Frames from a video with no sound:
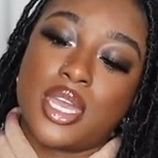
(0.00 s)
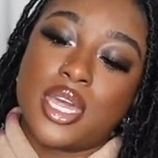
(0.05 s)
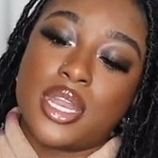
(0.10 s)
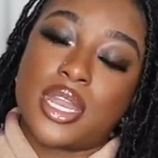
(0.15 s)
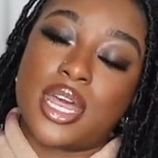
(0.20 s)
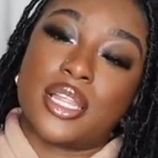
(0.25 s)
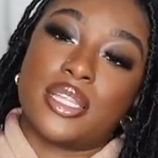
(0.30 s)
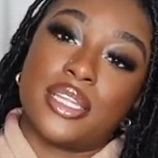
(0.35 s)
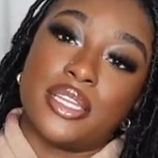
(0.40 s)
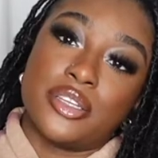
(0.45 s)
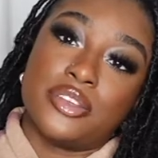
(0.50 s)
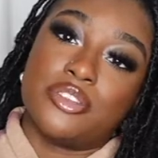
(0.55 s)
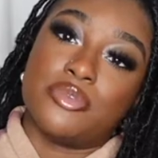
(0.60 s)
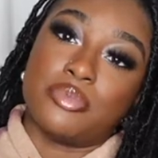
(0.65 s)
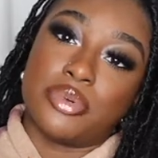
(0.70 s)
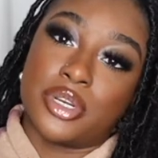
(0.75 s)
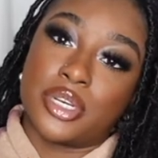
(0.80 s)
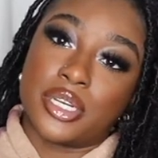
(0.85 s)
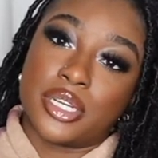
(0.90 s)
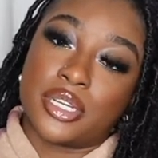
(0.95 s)
not letting you
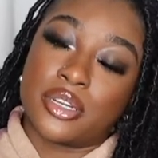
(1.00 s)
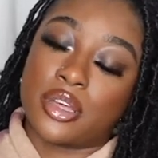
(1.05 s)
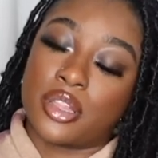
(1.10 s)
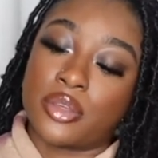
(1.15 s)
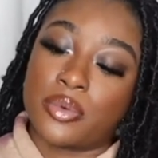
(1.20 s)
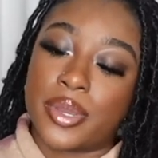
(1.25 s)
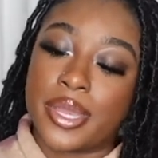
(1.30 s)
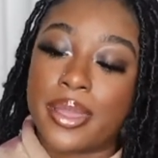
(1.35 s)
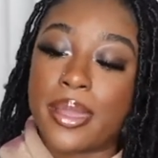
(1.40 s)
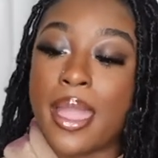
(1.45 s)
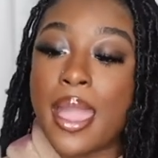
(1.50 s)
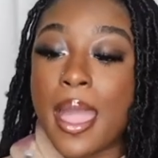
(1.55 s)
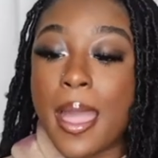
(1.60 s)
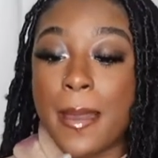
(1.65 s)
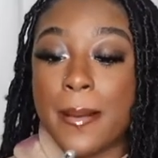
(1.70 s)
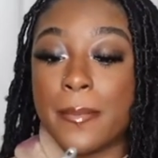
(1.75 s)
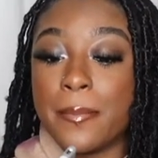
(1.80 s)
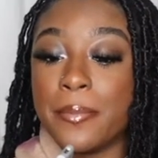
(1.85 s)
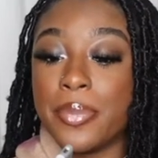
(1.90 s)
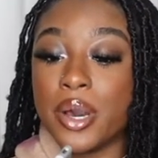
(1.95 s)
put it in all the way.
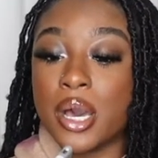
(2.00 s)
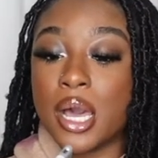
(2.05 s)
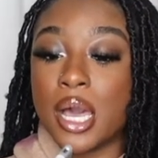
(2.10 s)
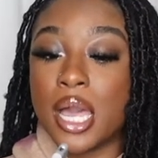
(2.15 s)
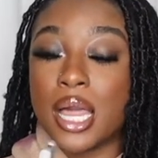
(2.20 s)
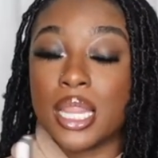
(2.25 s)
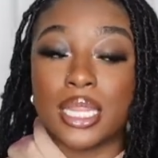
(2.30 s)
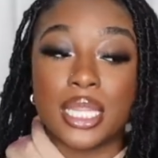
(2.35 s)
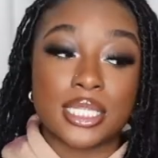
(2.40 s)
But